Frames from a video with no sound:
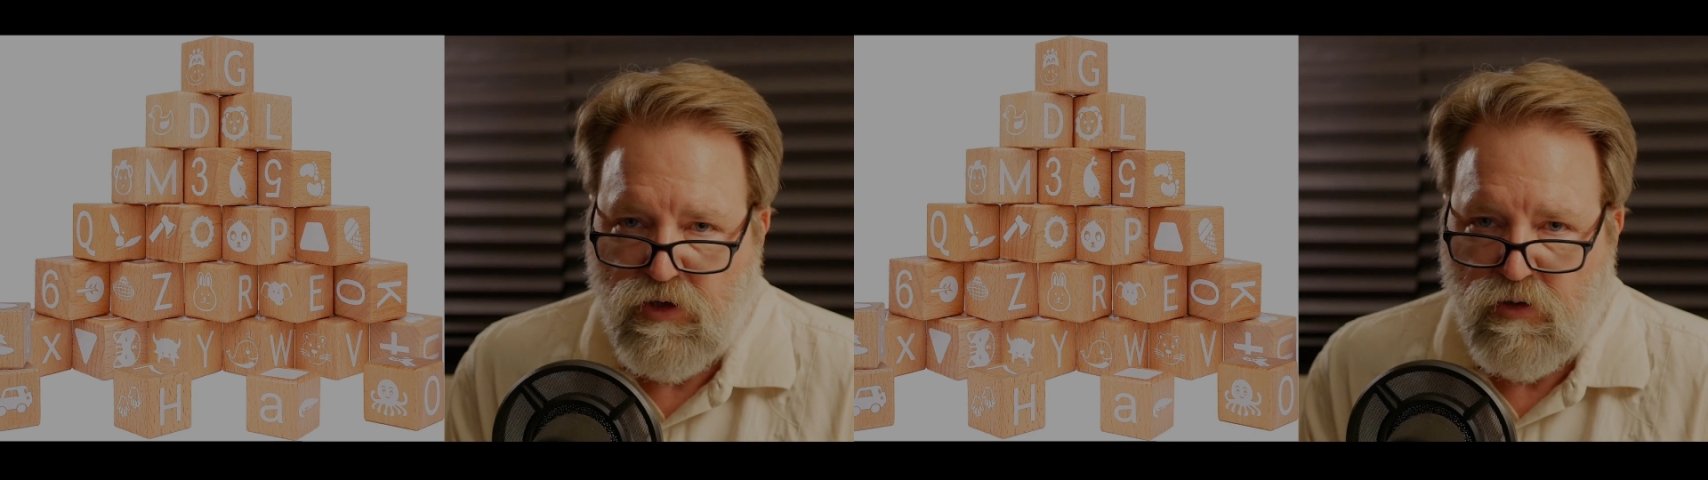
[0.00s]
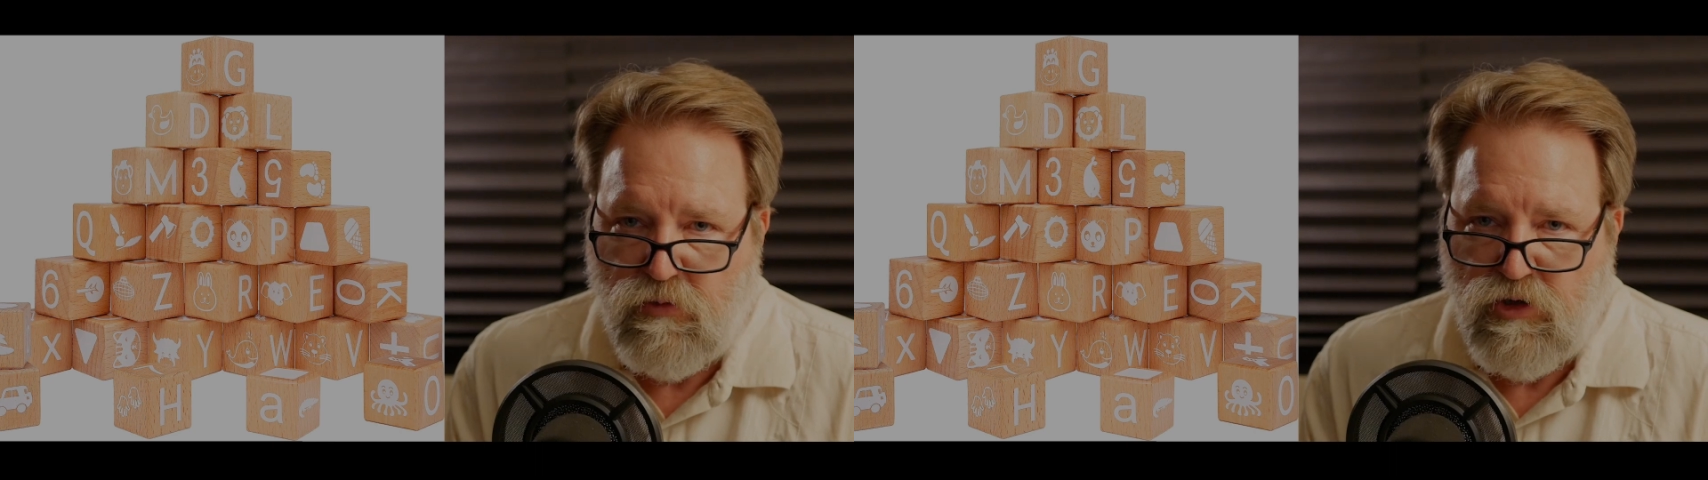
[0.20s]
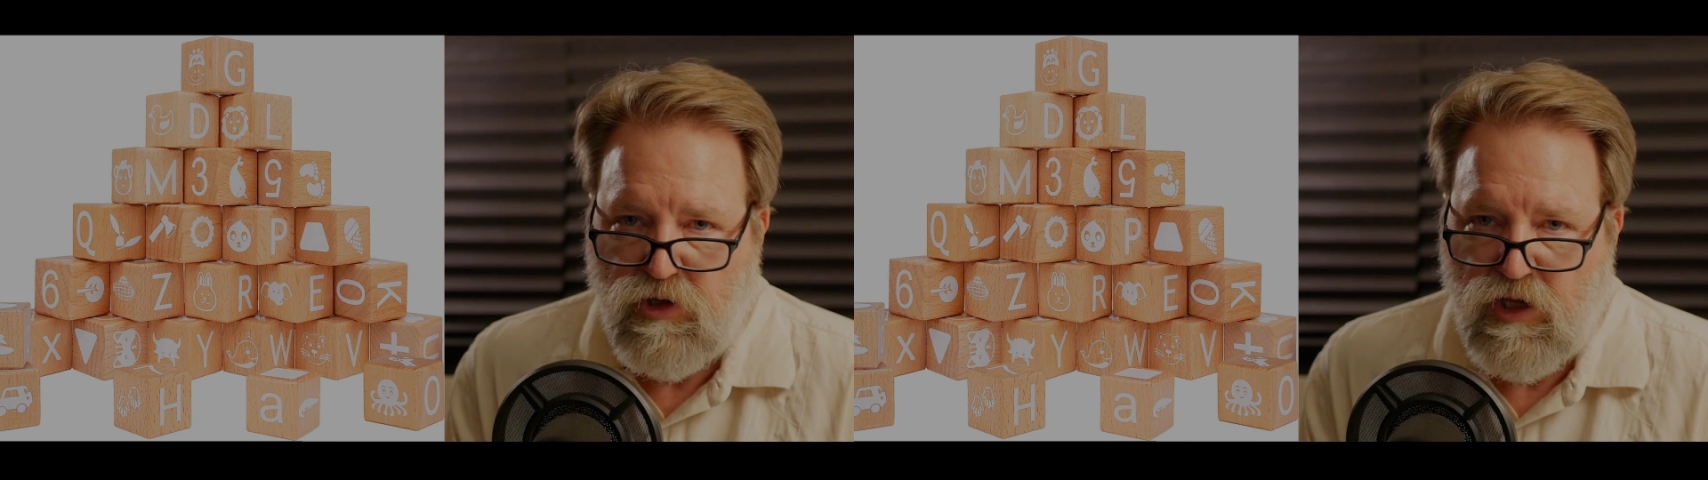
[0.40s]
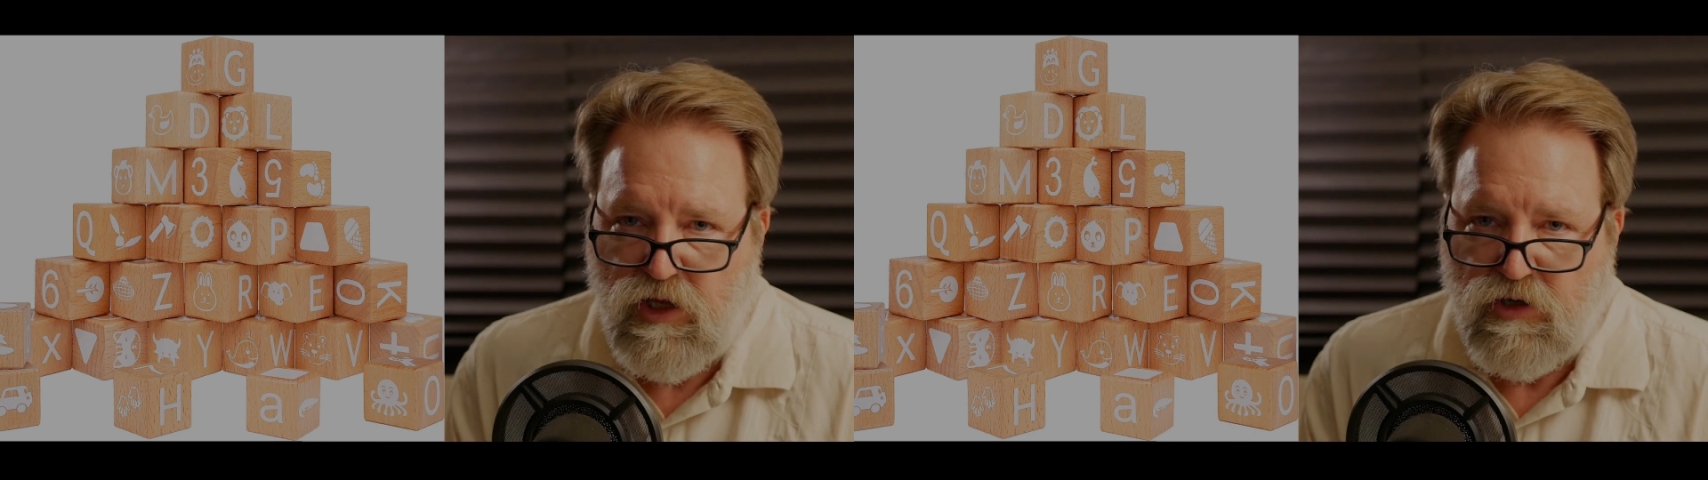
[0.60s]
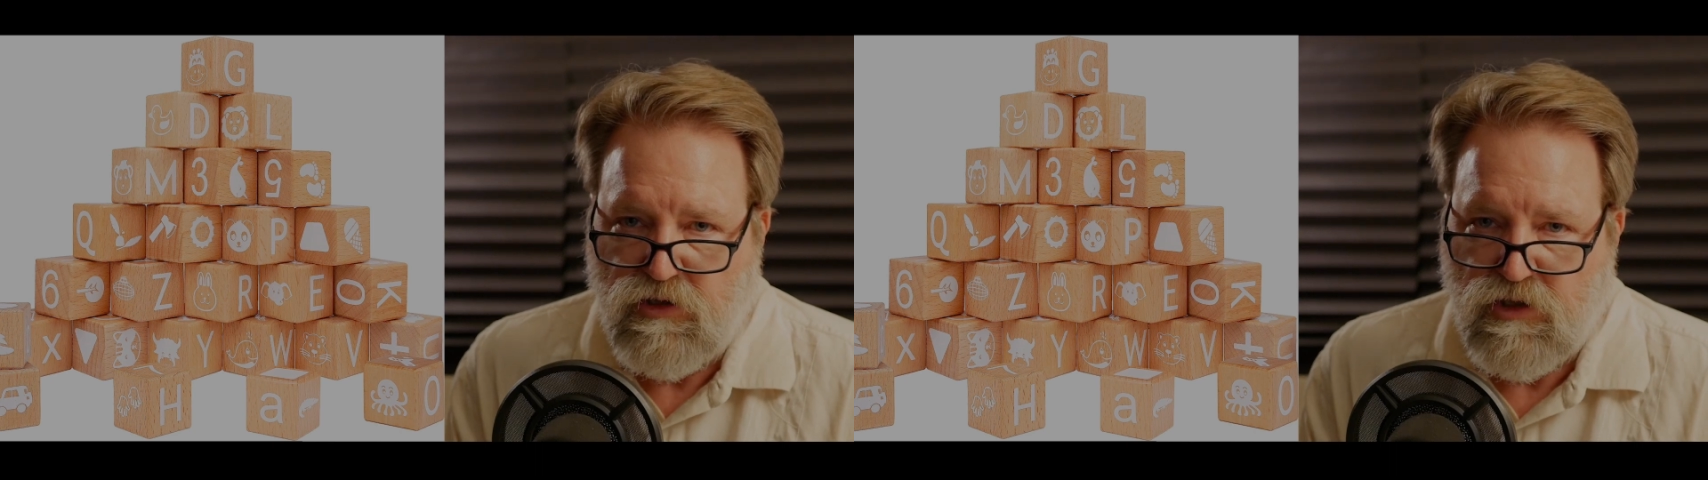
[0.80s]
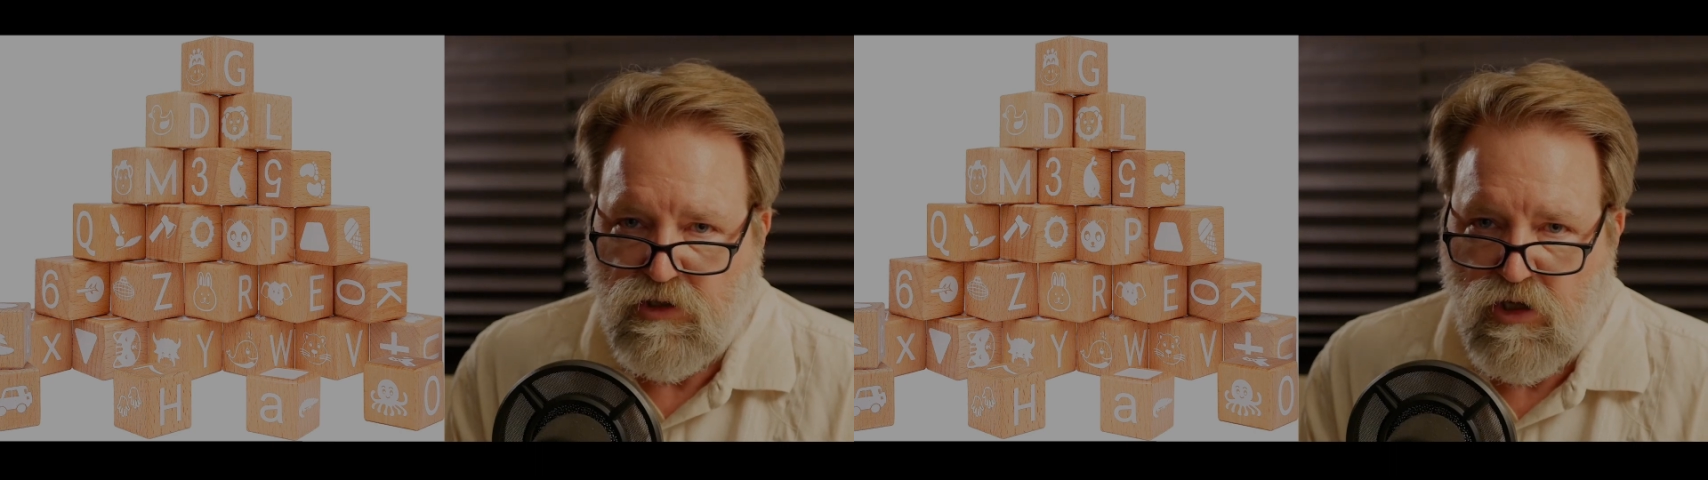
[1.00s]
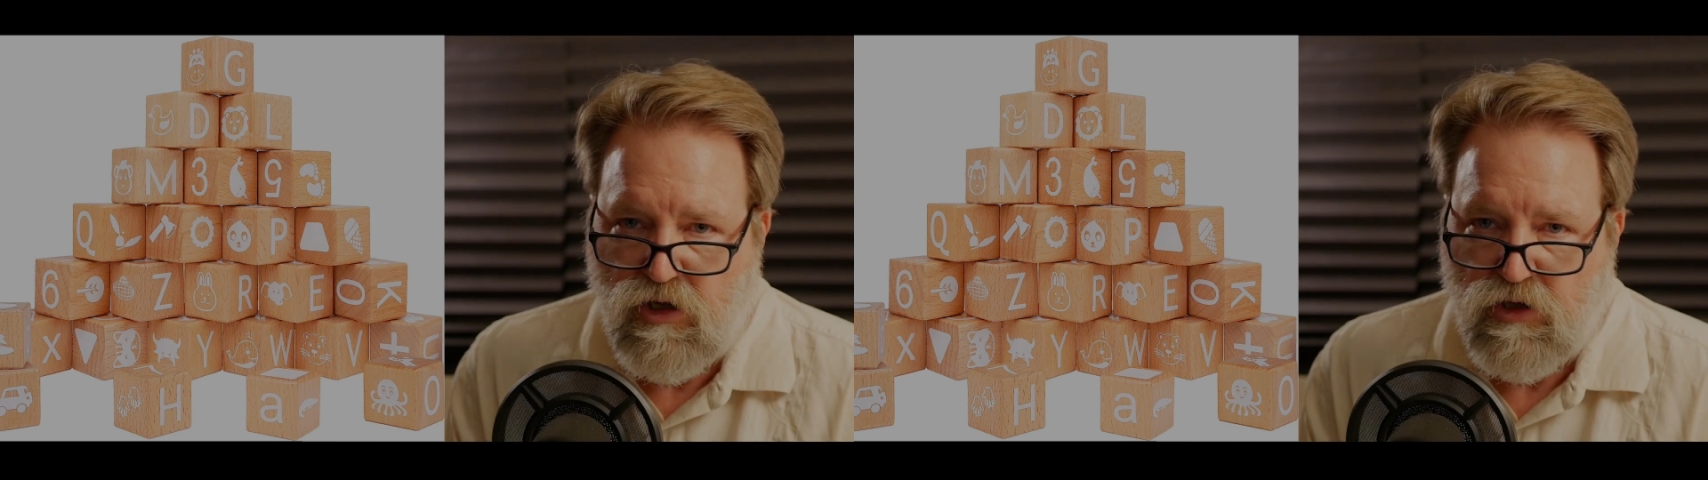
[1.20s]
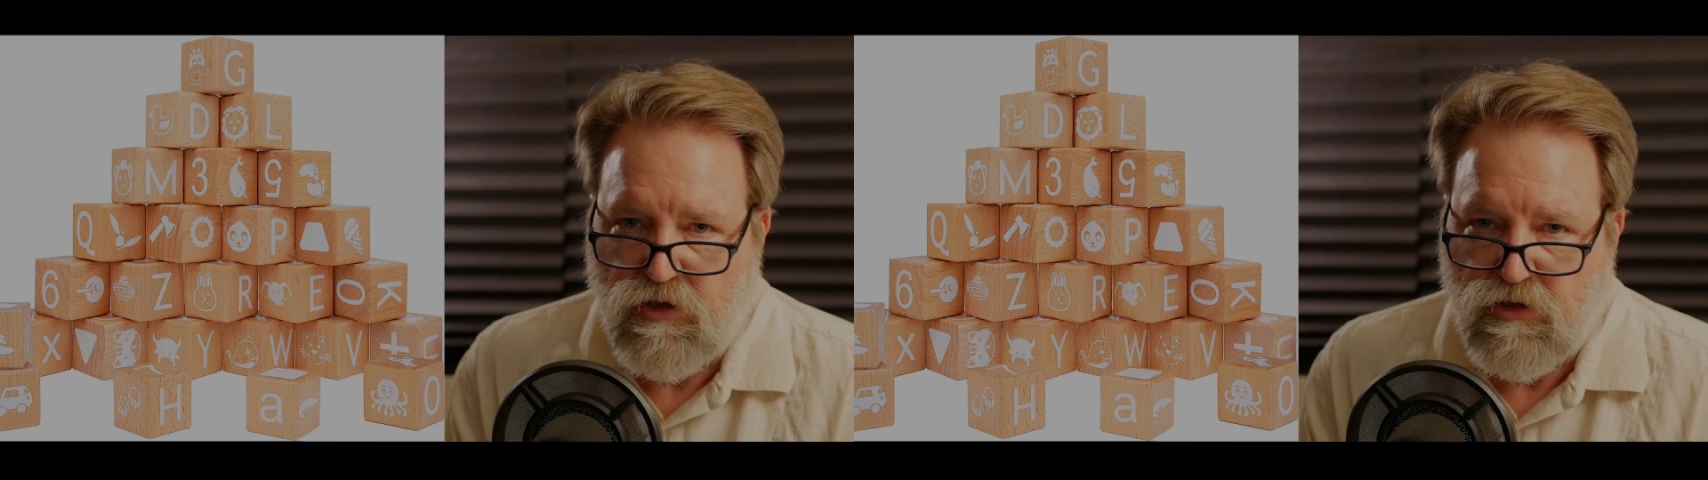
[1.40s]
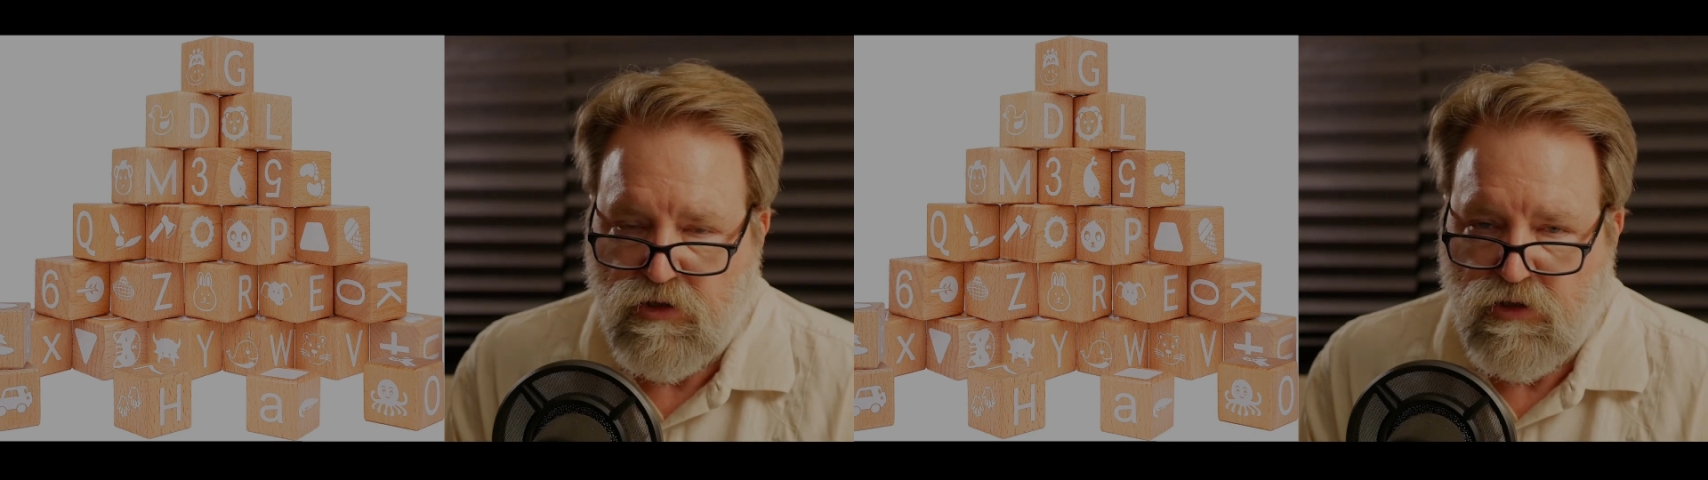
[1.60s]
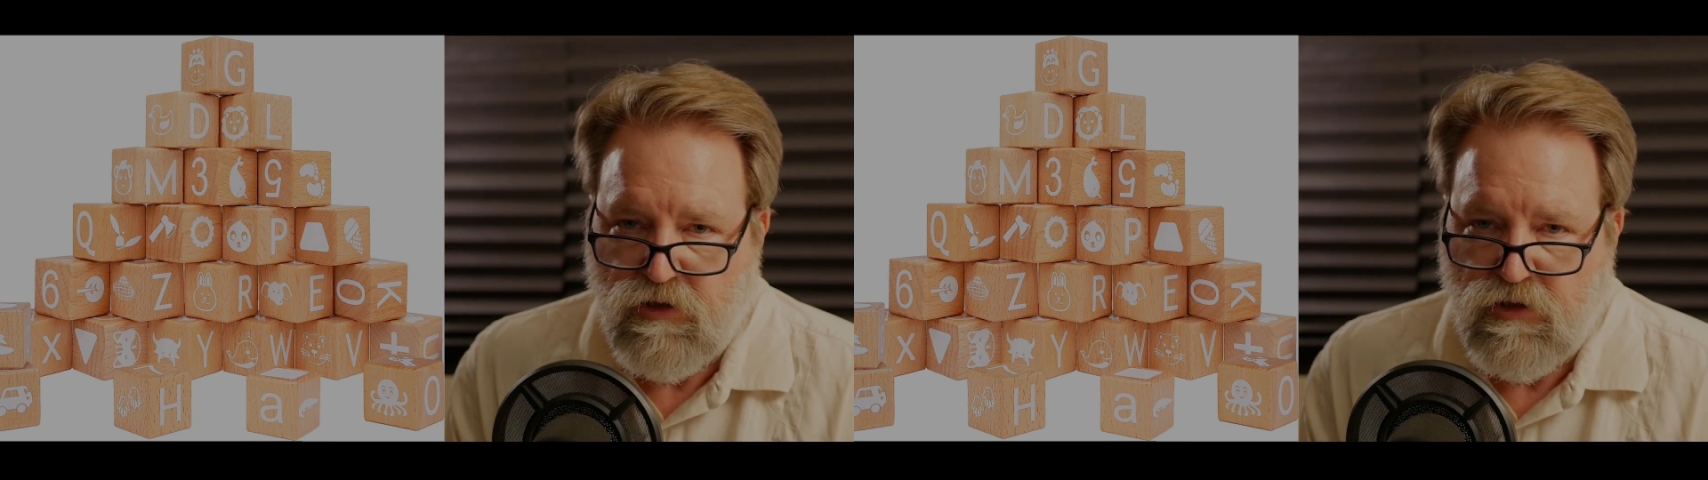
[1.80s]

communicators as lawyers.